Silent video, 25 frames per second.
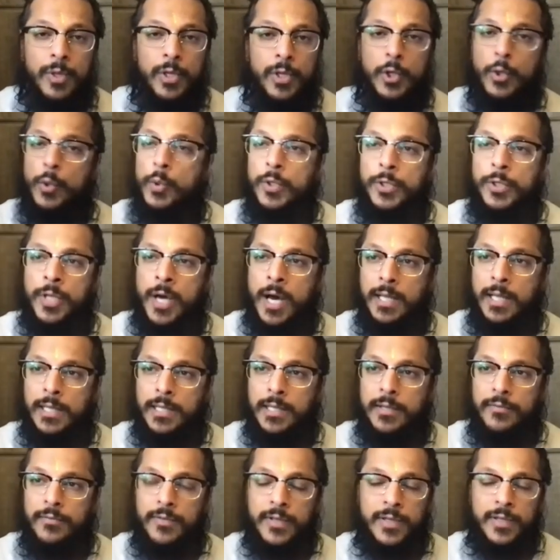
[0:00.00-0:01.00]
You will not
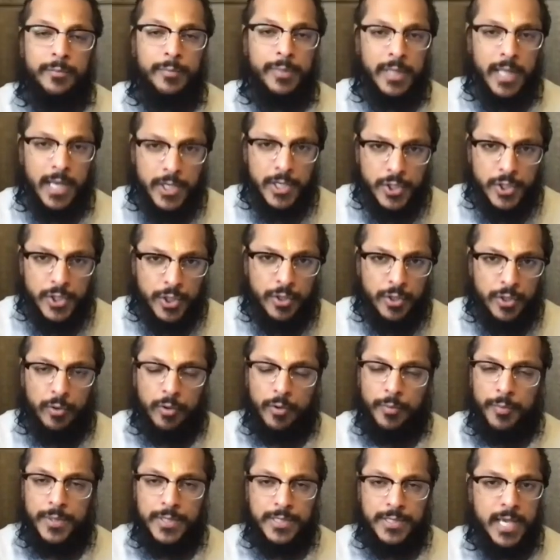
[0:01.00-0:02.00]
live in pleasure
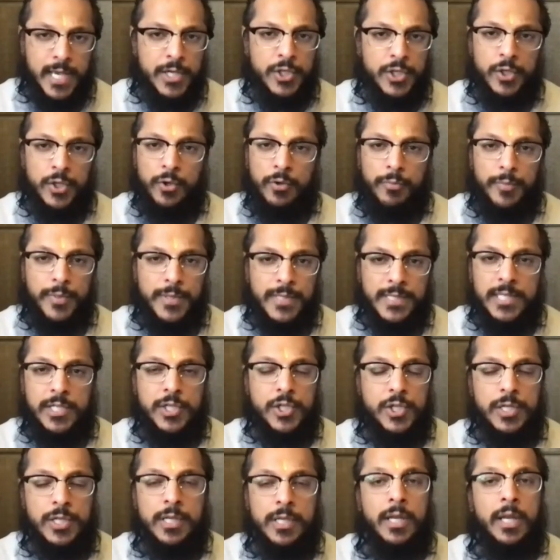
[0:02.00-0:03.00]
or possession or
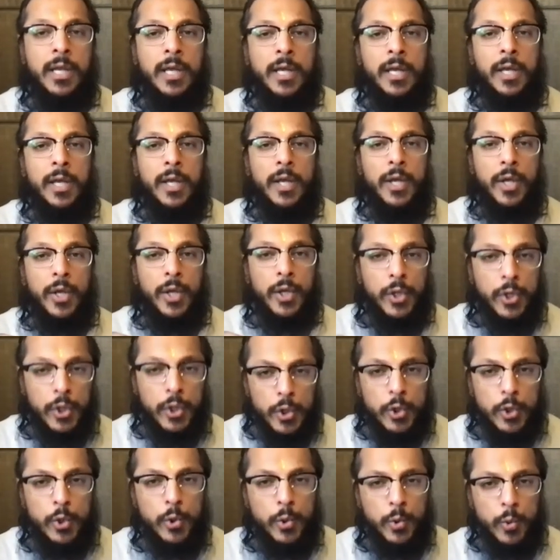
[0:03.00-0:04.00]
position.
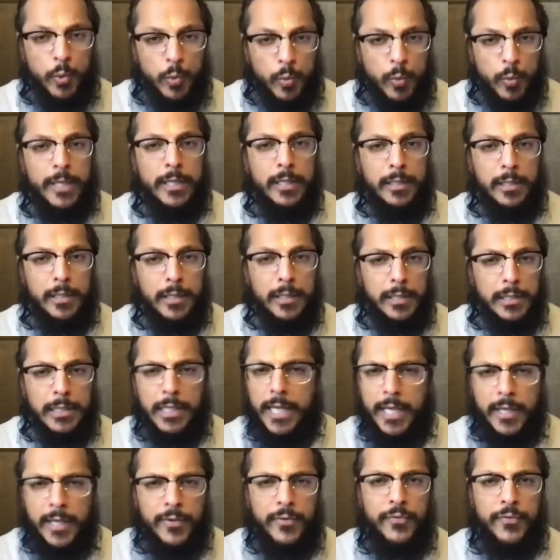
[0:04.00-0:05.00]
You will
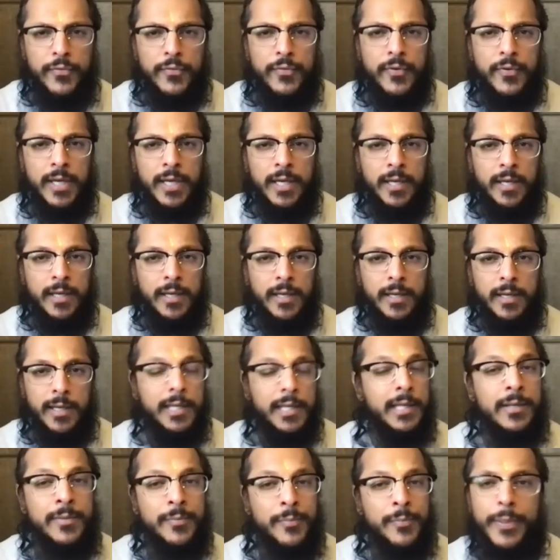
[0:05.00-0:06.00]
live
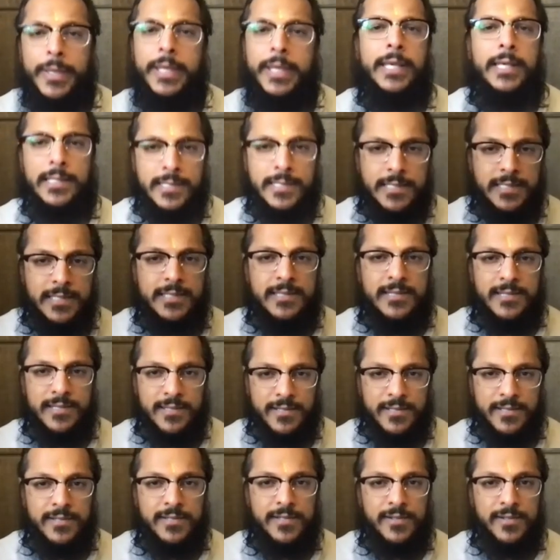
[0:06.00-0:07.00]
in
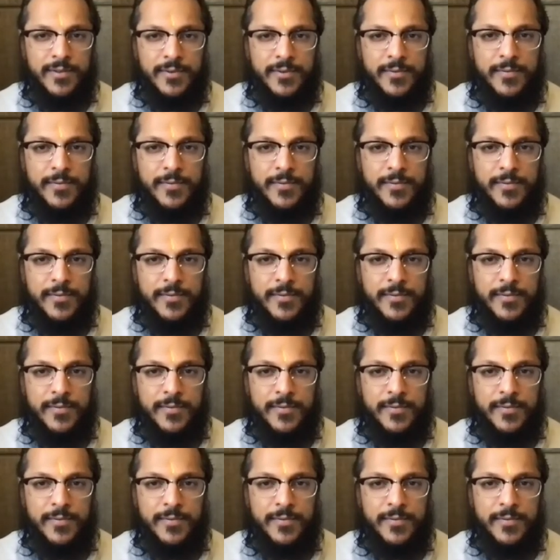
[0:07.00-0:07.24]
peace.